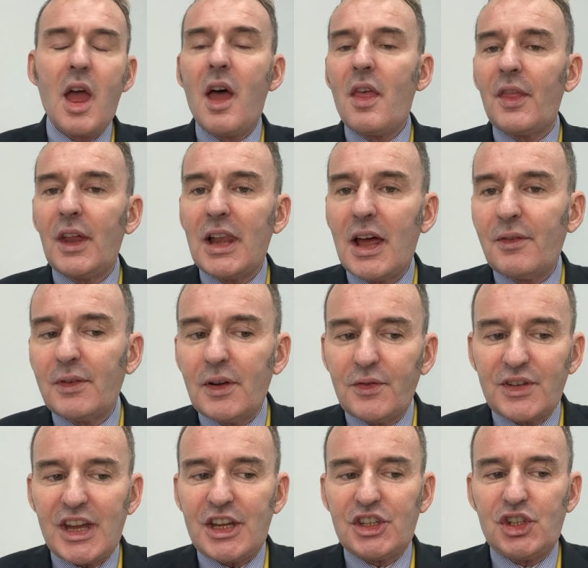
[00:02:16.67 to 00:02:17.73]
The level of
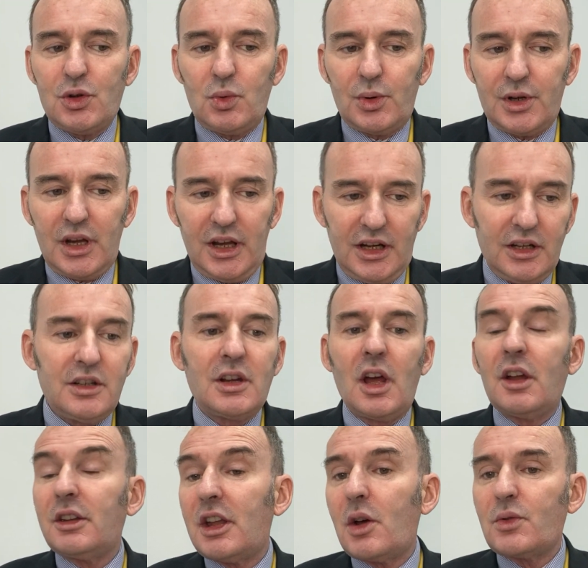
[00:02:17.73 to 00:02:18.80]
test you will need,
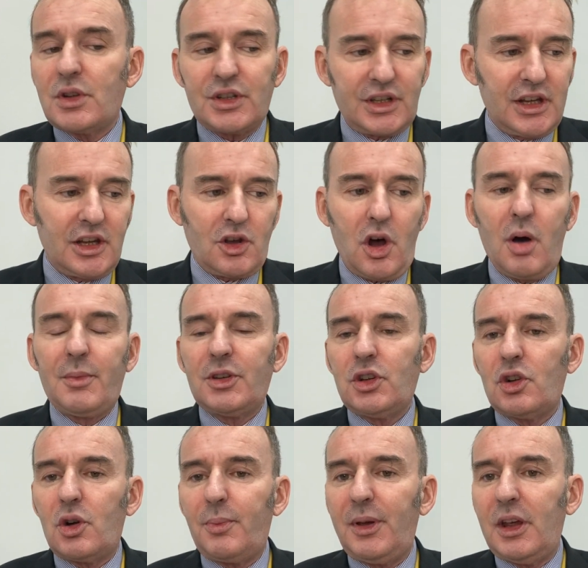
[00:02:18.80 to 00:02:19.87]
known as the Common
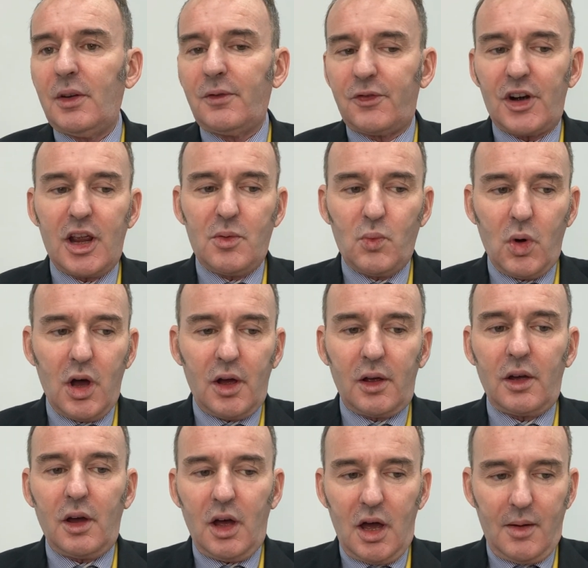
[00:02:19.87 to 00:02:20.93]
European Framework
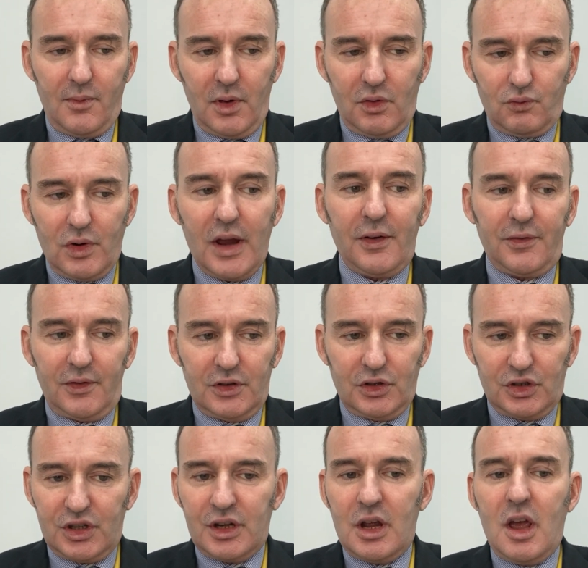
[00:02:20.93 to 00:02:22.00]

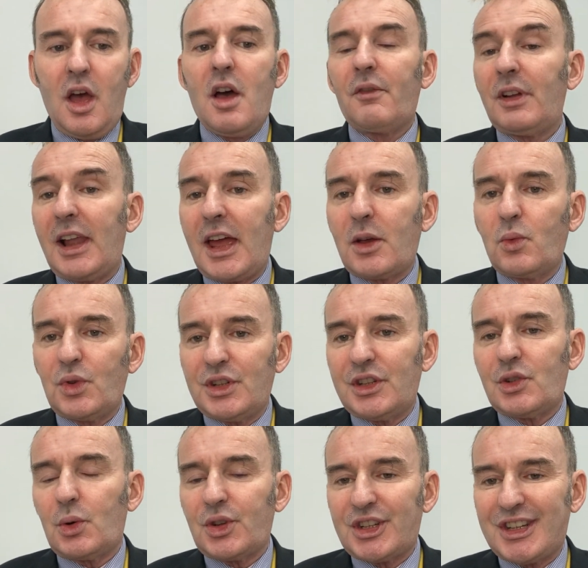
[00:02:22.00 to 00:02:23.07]
Reference for Languages,
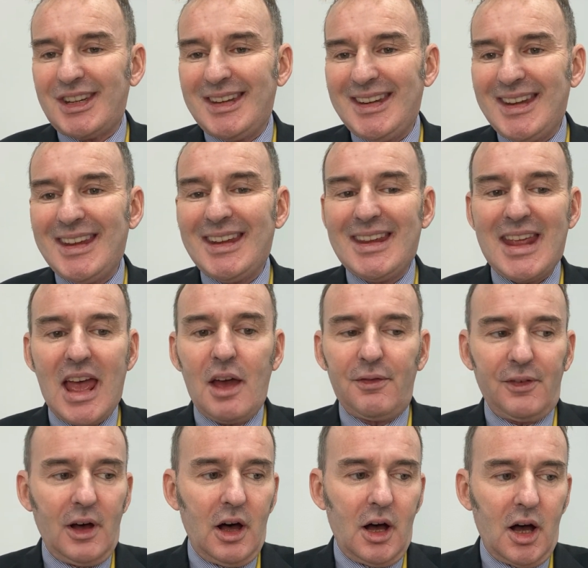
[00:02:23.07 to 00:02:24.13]
or
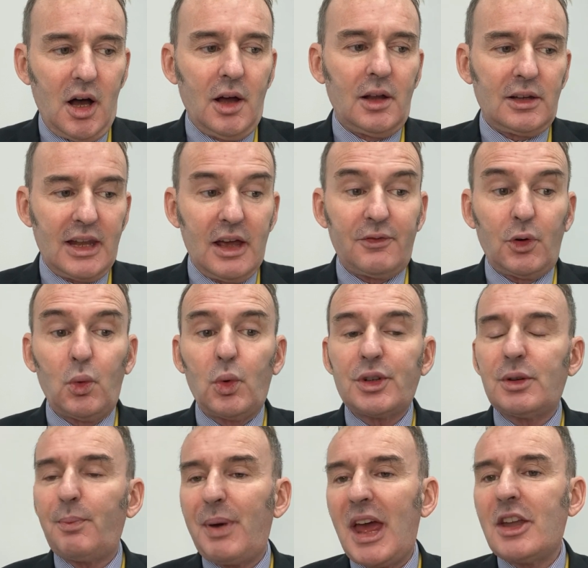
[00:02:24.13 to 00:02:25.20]
CEFR level, will
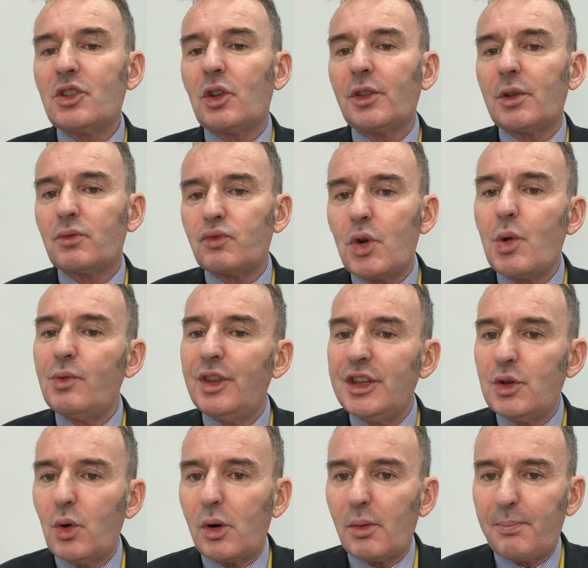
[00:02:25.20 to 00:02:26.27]
depend on the route that
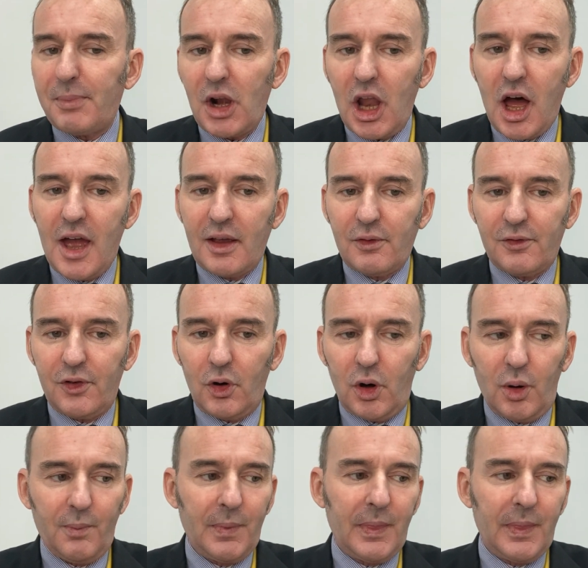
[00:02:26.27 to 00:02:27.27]
you are applying for.